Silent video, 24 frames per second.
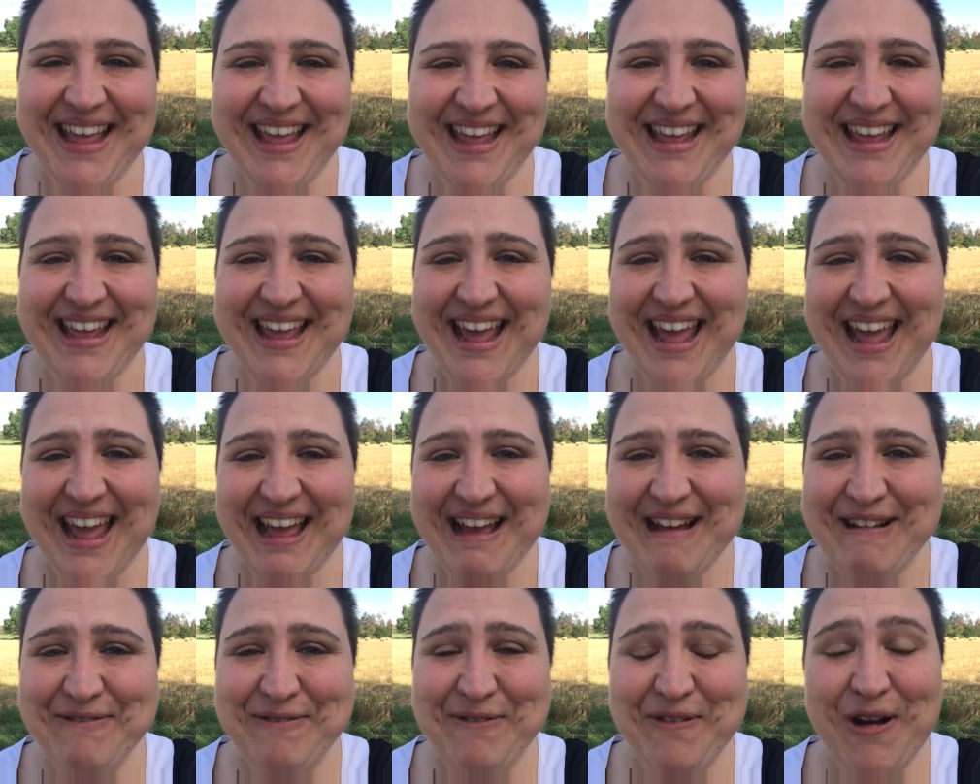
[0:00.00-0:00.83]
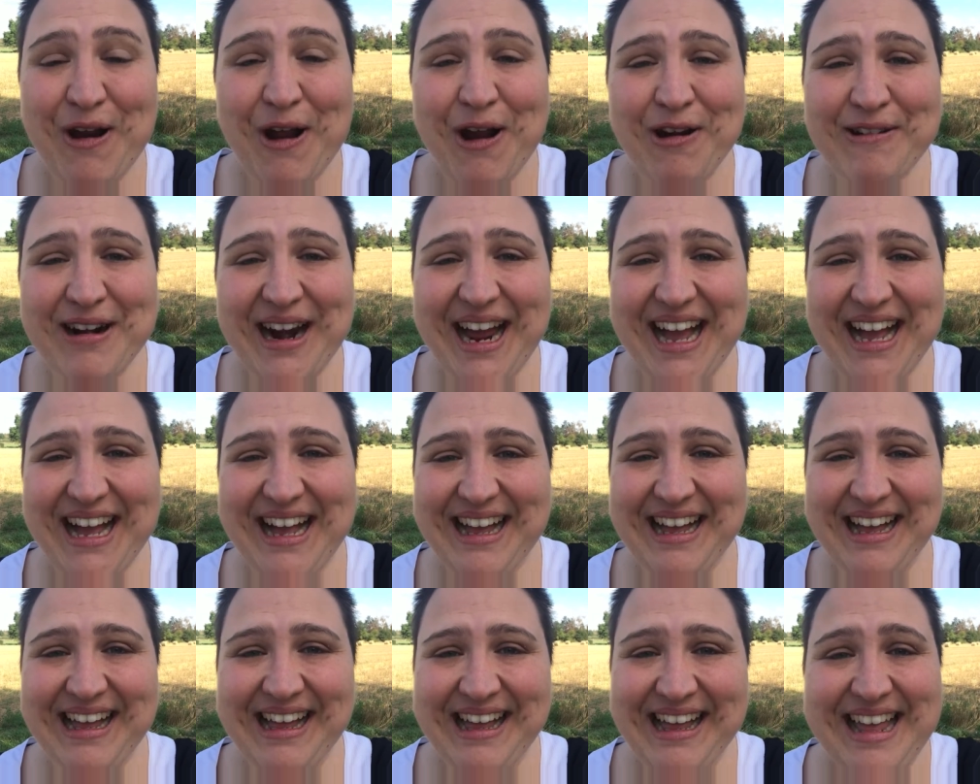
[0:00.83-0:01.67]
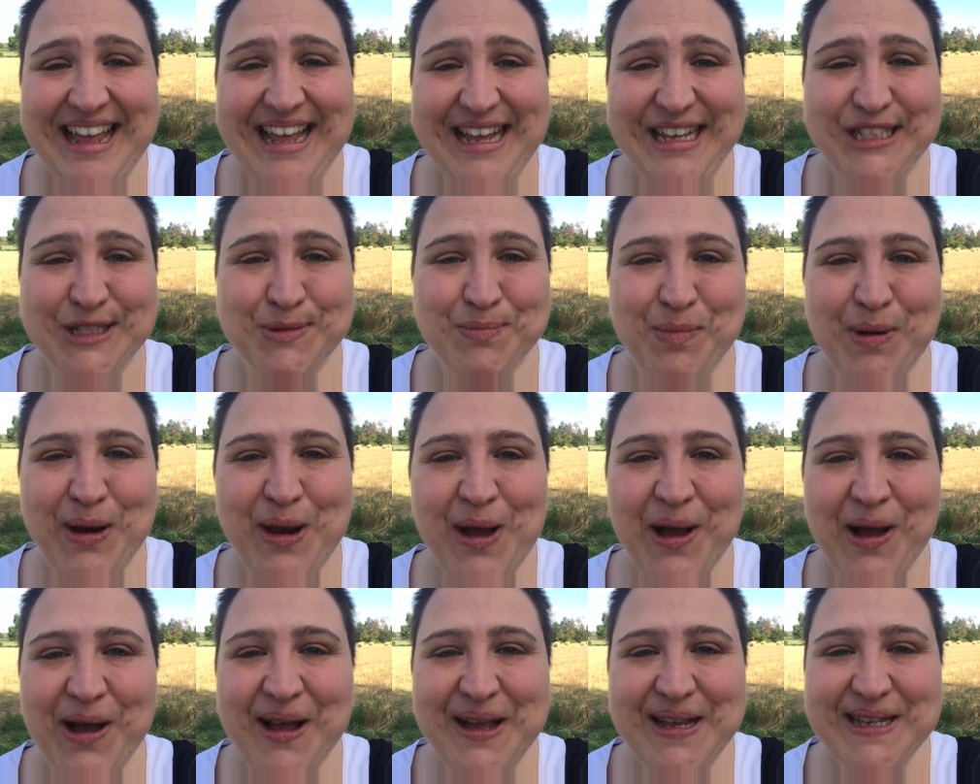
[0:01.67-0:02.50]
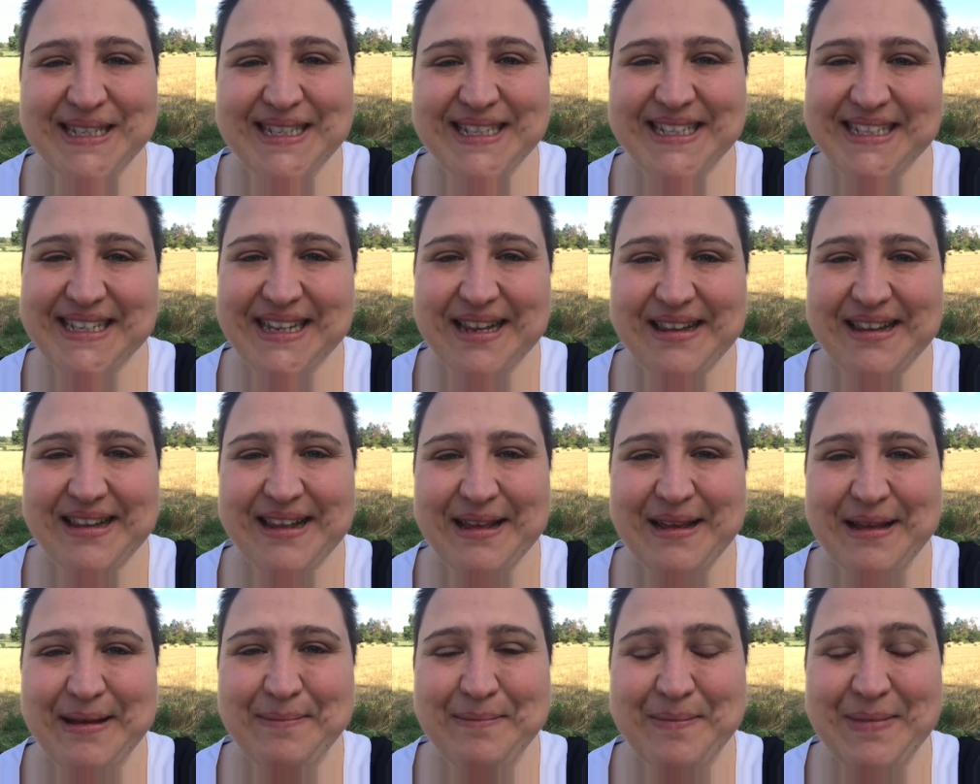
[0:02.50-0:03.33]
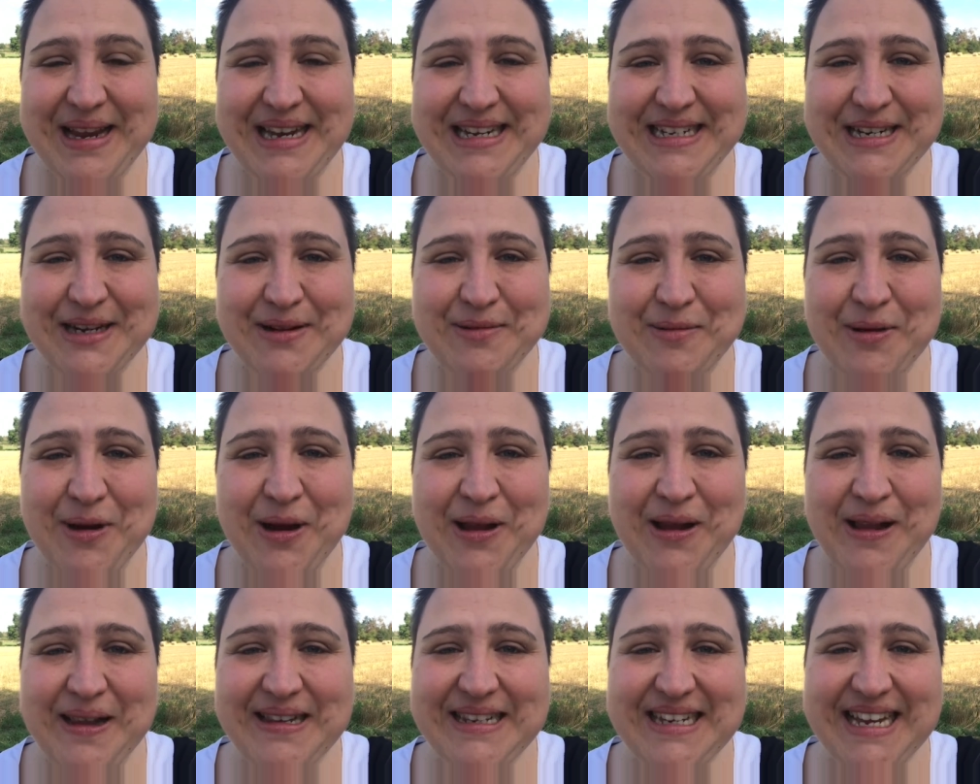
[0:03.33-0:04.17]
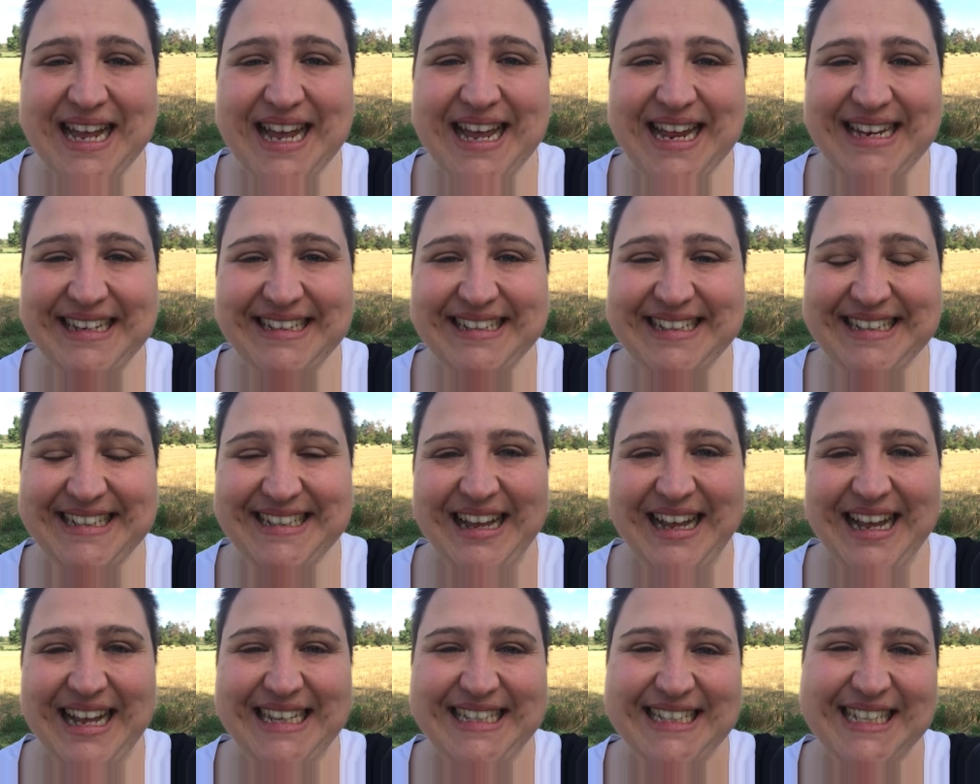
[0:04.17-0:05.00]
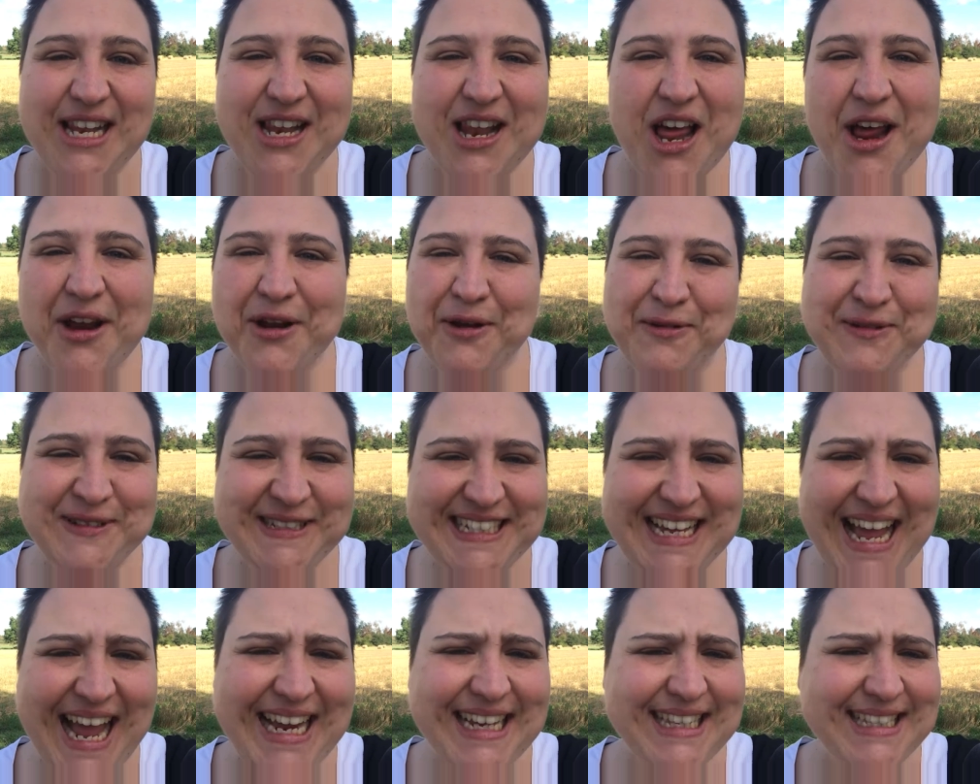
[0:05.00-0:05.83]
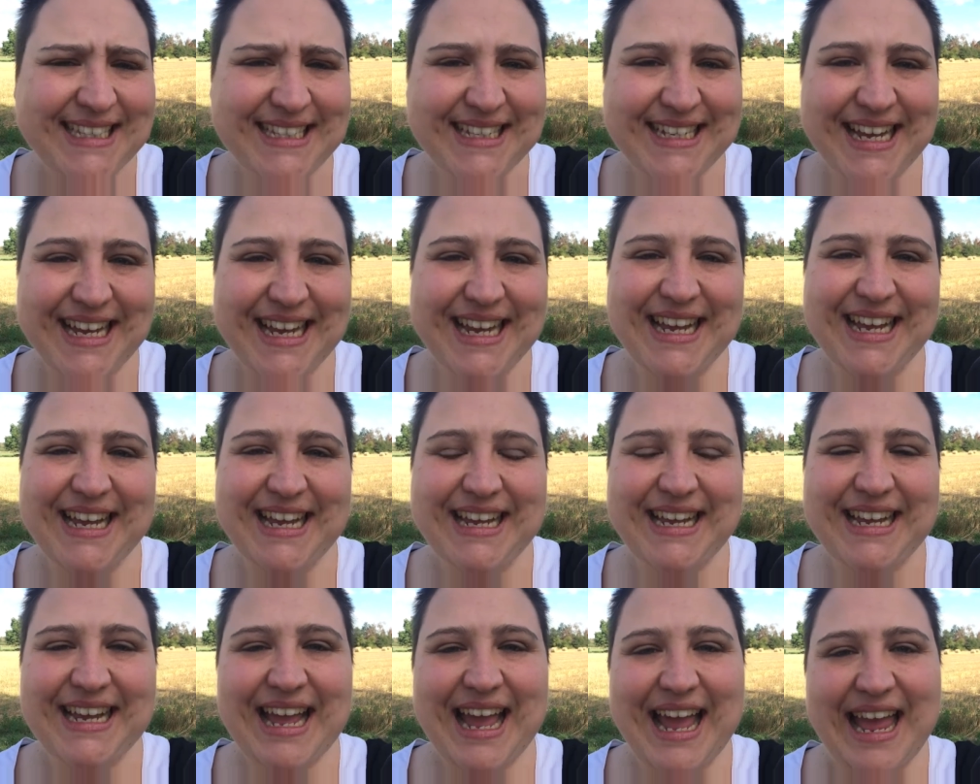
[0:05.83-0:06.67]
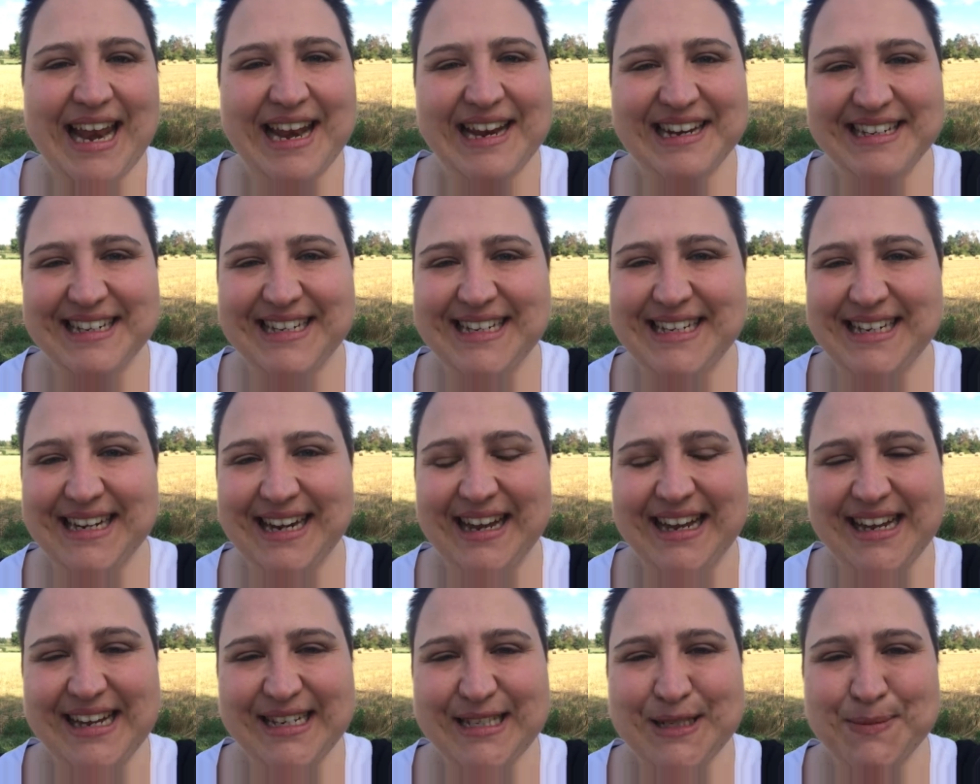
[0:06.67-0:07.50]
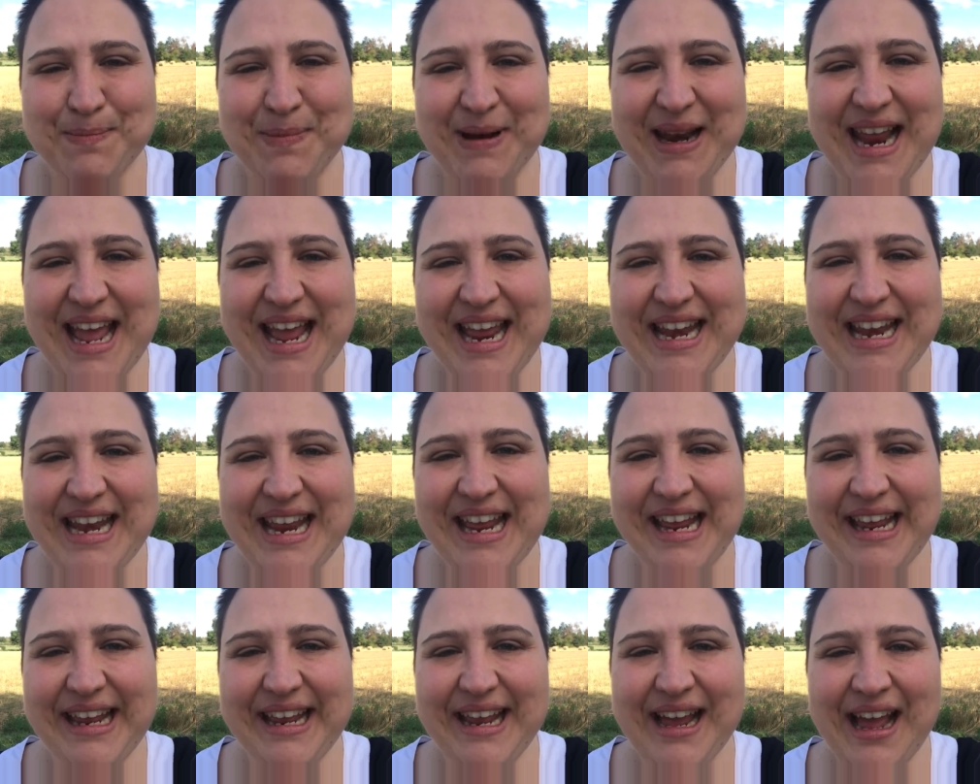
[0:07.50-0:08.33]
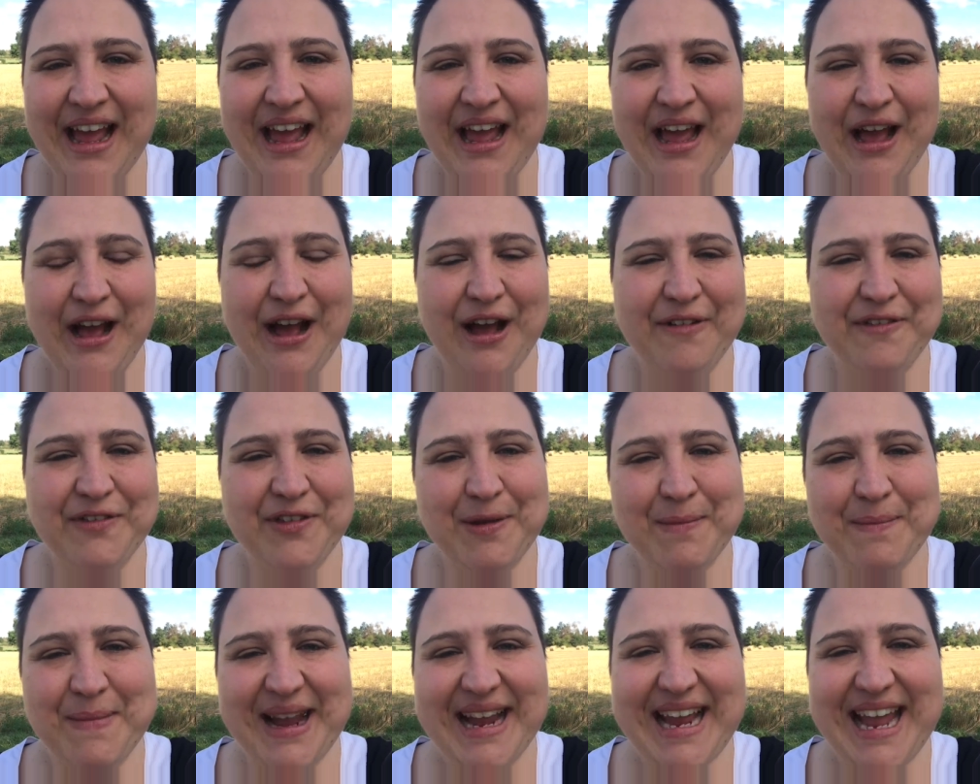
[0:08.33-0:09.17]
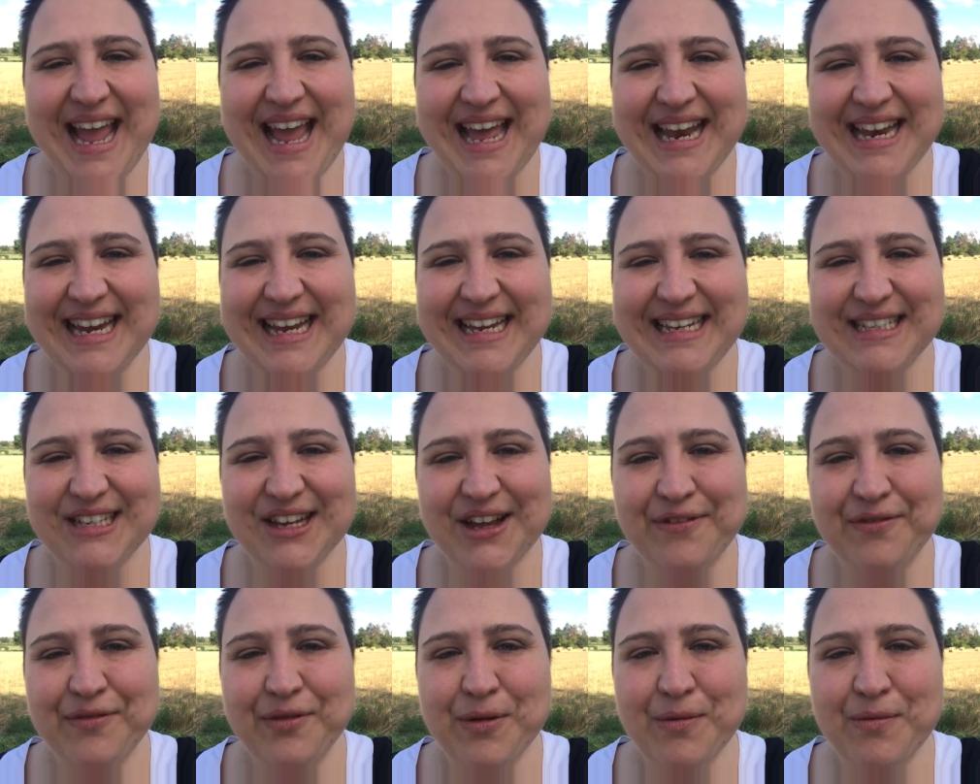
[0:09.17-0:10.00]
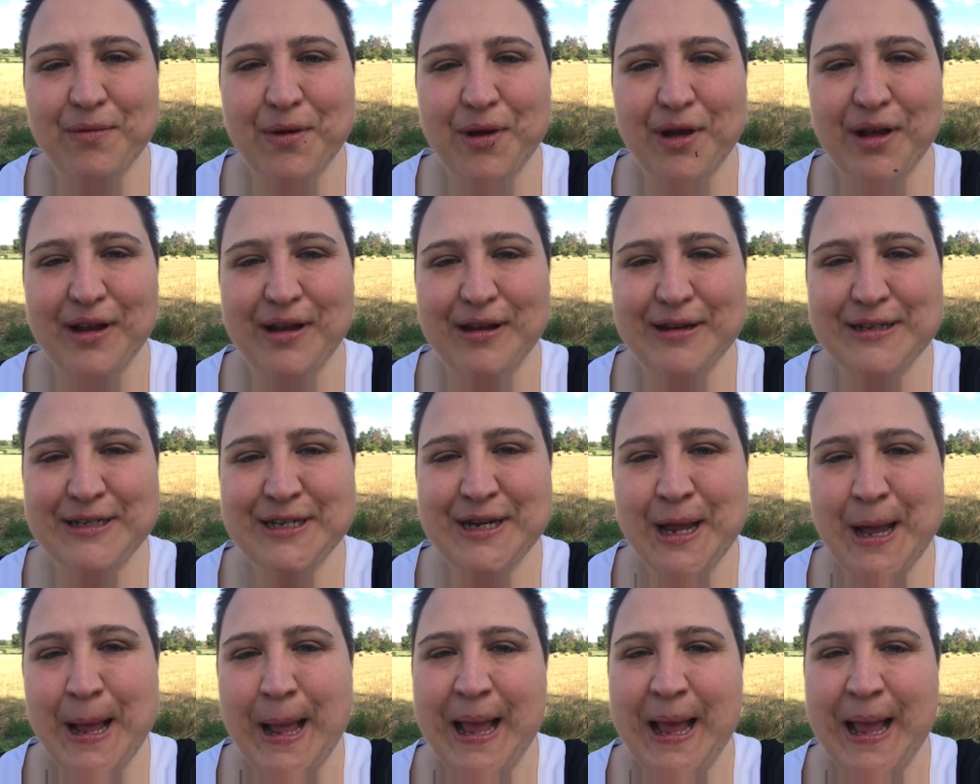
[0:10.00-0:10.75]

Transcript: yeah, Flora explores the Meta-World, and it's a lot of sightseeing and explaining of the mechanics of the world,